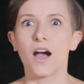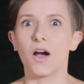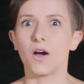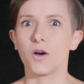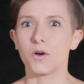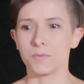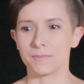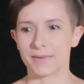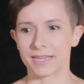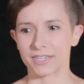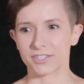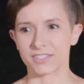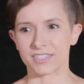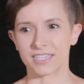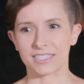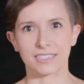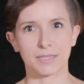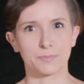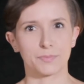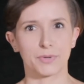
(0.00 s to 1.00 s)
Oh my
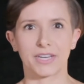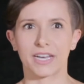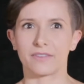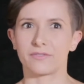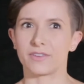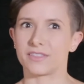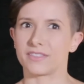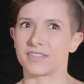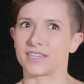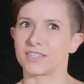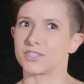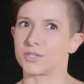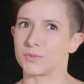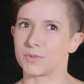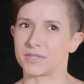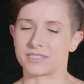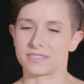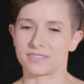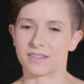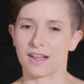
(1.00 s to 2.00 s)
goodness, it put everything to
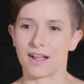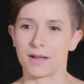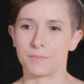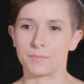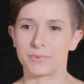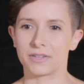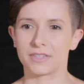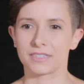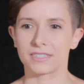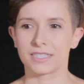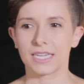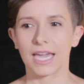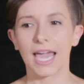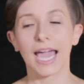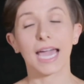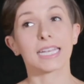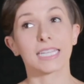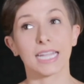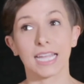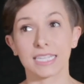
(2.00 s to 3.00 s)
a stop.
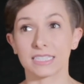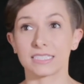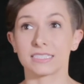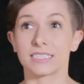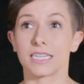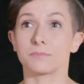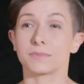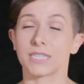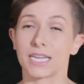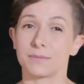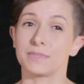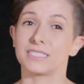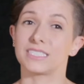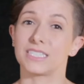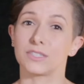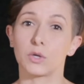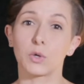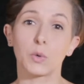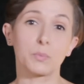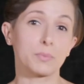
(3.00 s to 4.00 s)
And at the same time, it
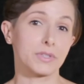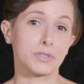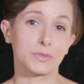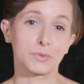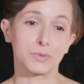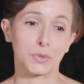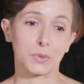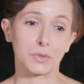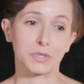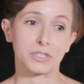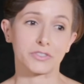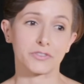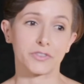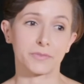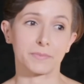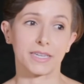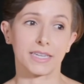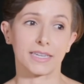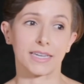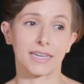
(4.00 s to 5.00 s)
did open new doors for
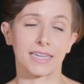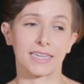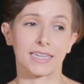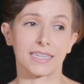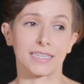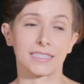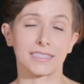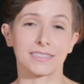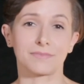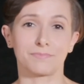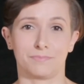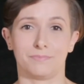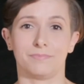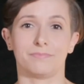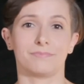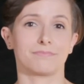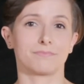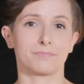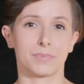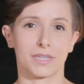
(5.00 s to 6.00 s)
me.
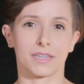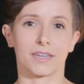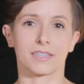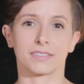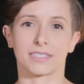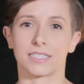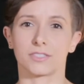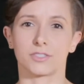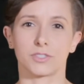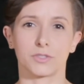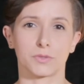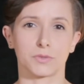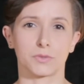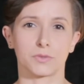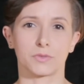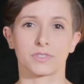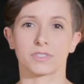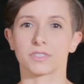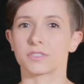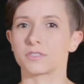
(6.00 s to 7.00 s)
Because I
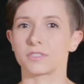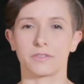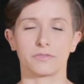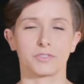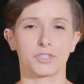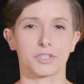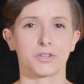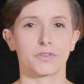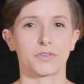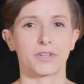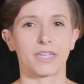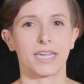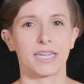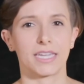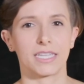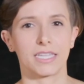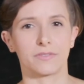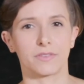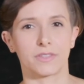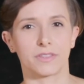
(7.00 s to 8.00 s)
do still love to
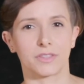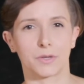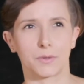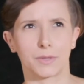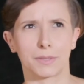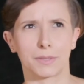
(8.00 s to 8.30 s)
create, even though